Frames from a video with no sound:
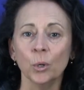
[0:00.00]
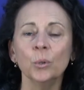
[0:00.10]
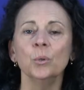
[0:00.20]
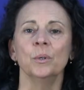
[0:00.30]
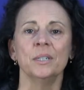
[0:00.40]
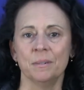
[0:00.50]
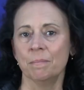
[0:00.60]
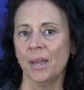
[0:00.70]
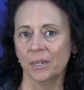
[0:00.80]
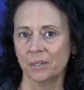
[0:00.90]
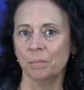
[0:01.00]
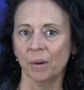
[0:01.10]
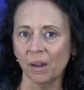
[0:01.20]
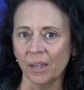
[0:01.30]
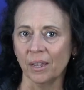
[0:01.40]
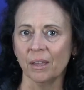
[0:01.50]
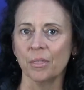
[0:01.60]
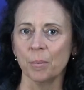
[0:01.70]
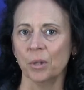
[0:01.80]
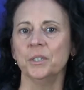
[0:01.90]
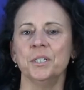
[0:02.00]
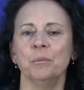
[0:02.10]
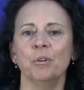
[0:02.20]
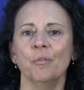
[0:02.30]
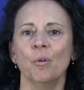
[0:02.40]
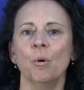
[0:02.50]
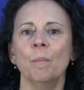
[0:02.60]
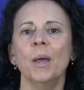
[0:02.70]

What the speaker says: Who is impacted by the policy reform